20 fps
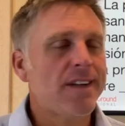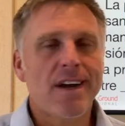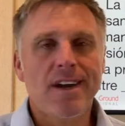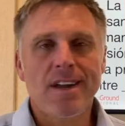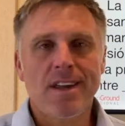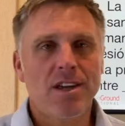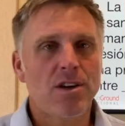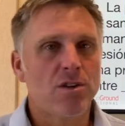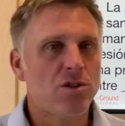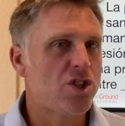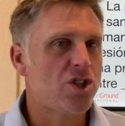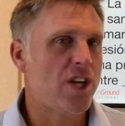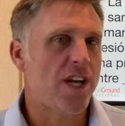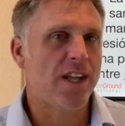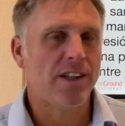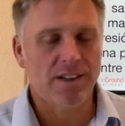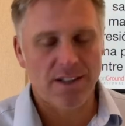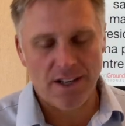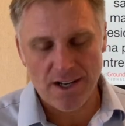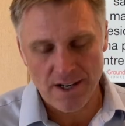80,
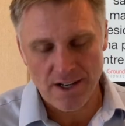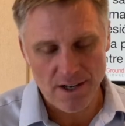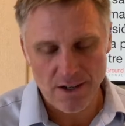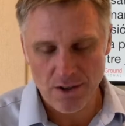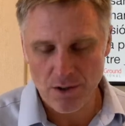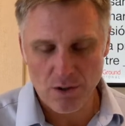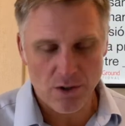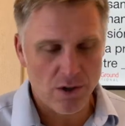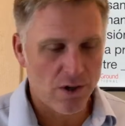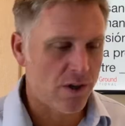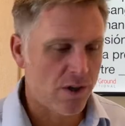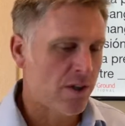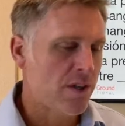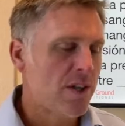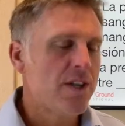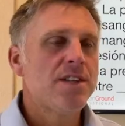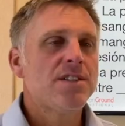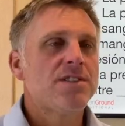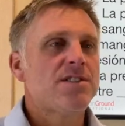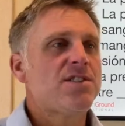or
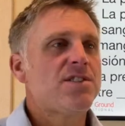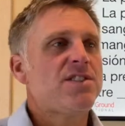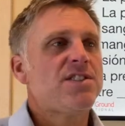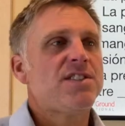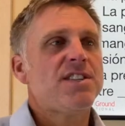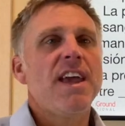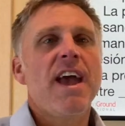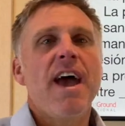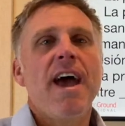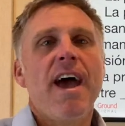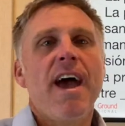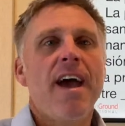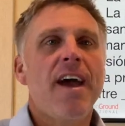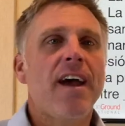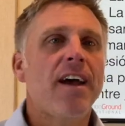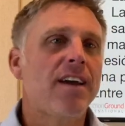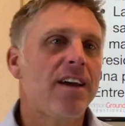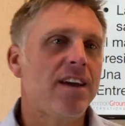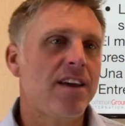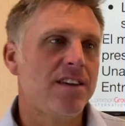
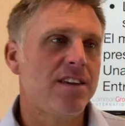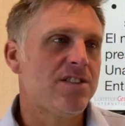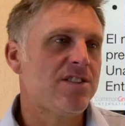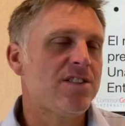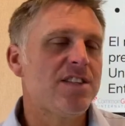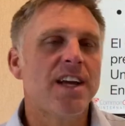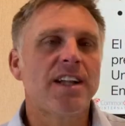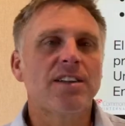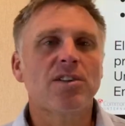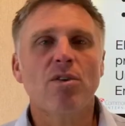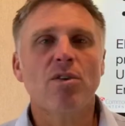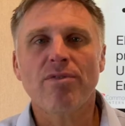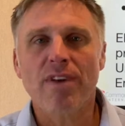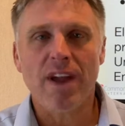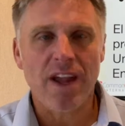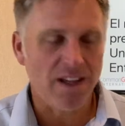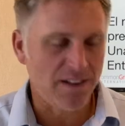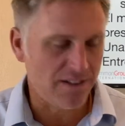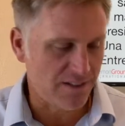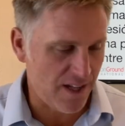100 y
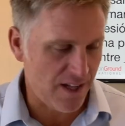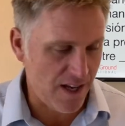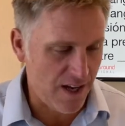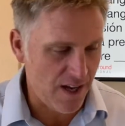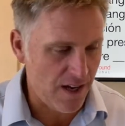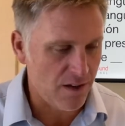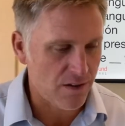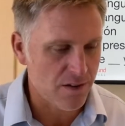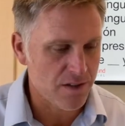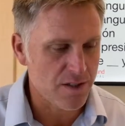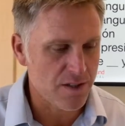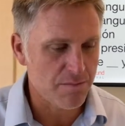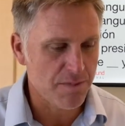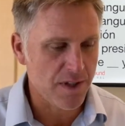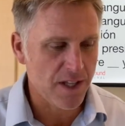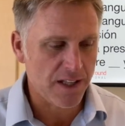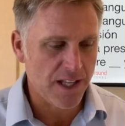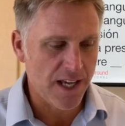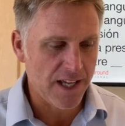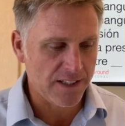120, or
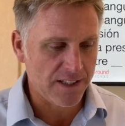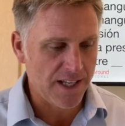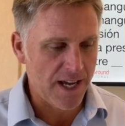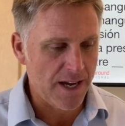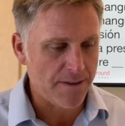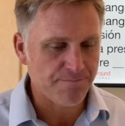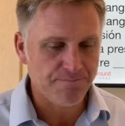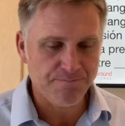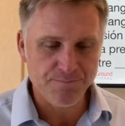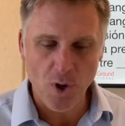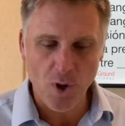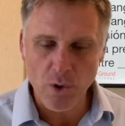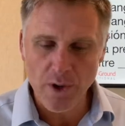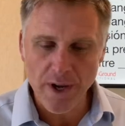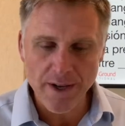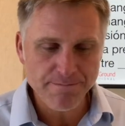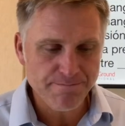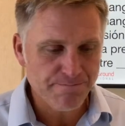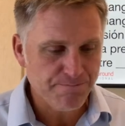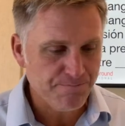something like that,
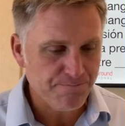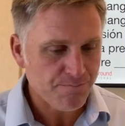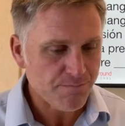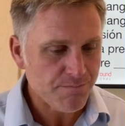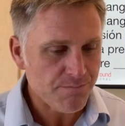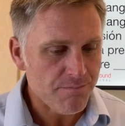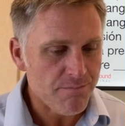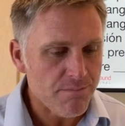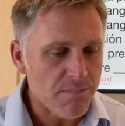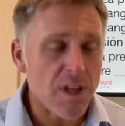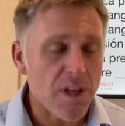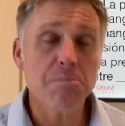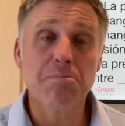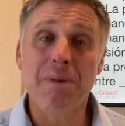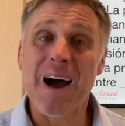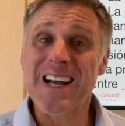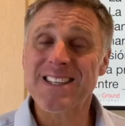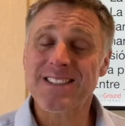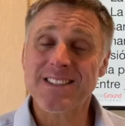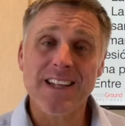okay?
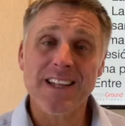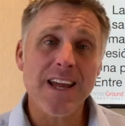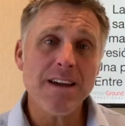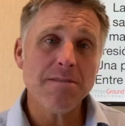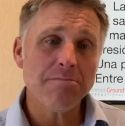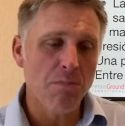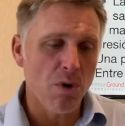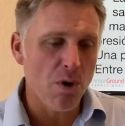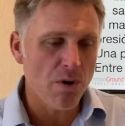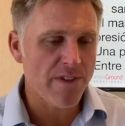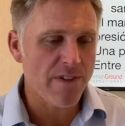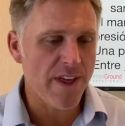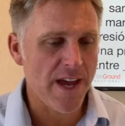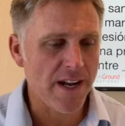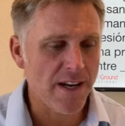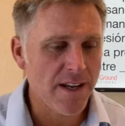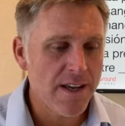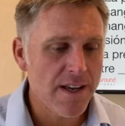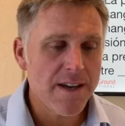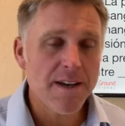Más de, more
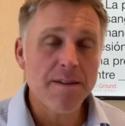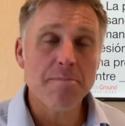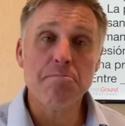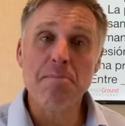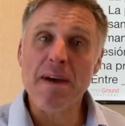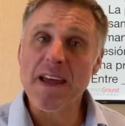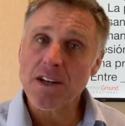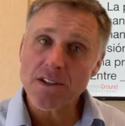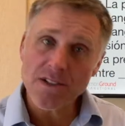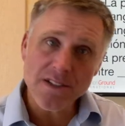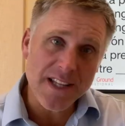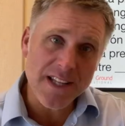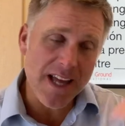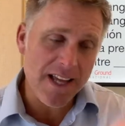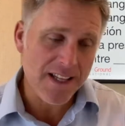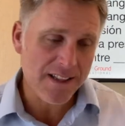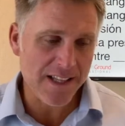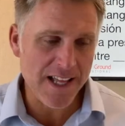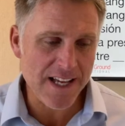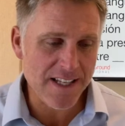than, menos de,
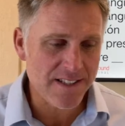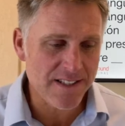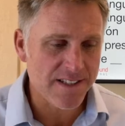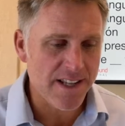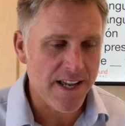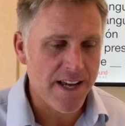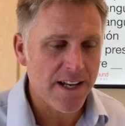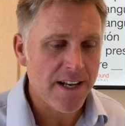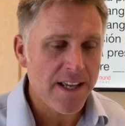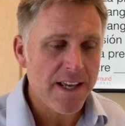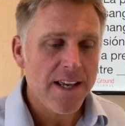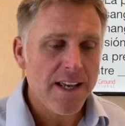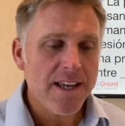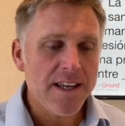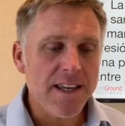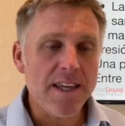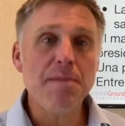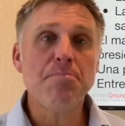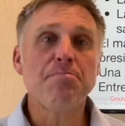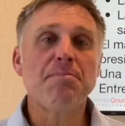less than,
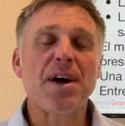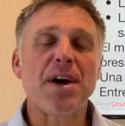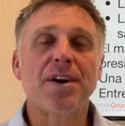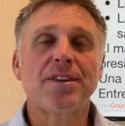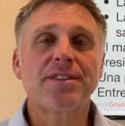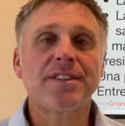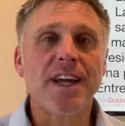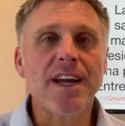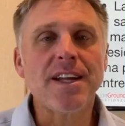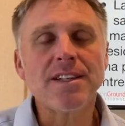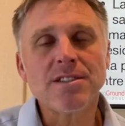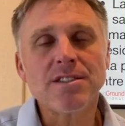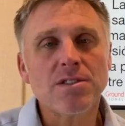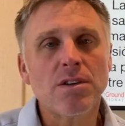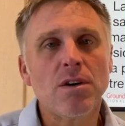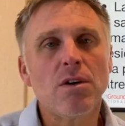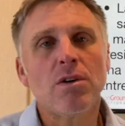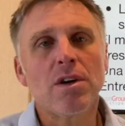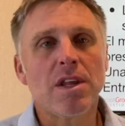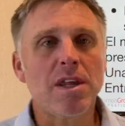
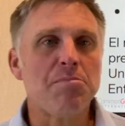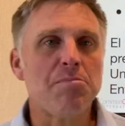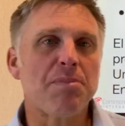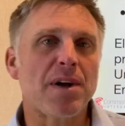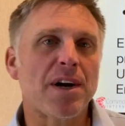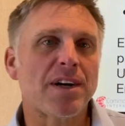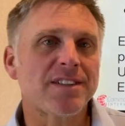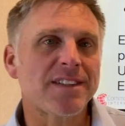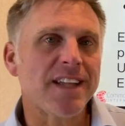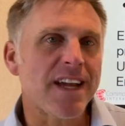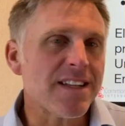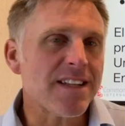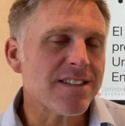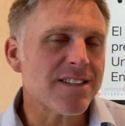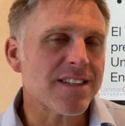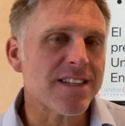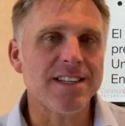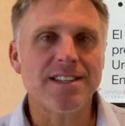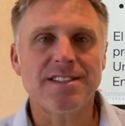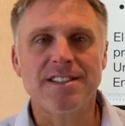hipertenso,
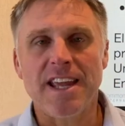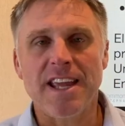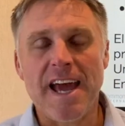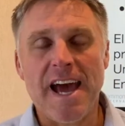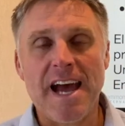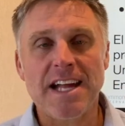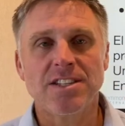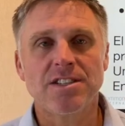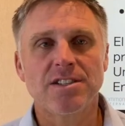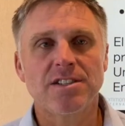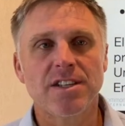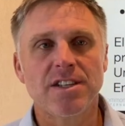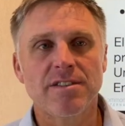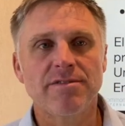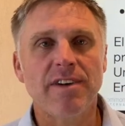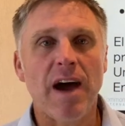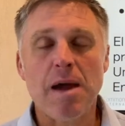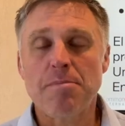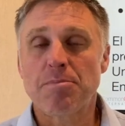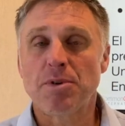hipertensa is the adjective
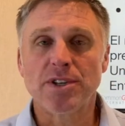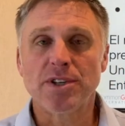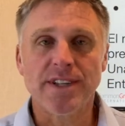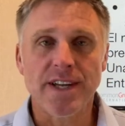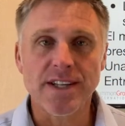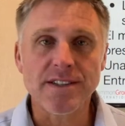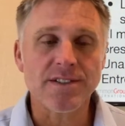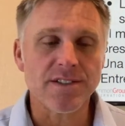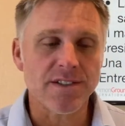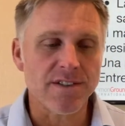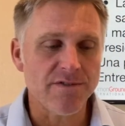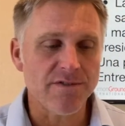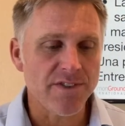hypertensive,